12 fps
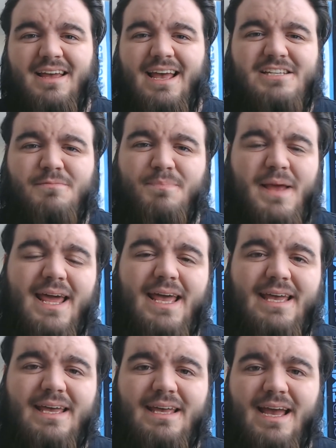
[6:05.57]

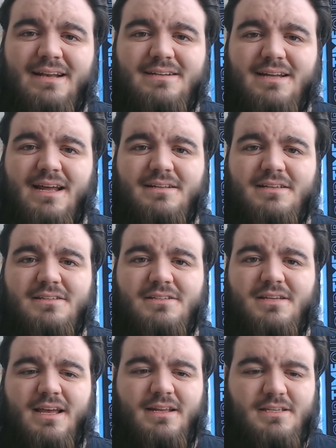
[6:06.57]
ability and
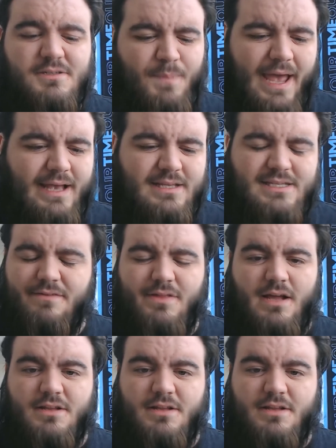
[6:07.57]
his pace and everything,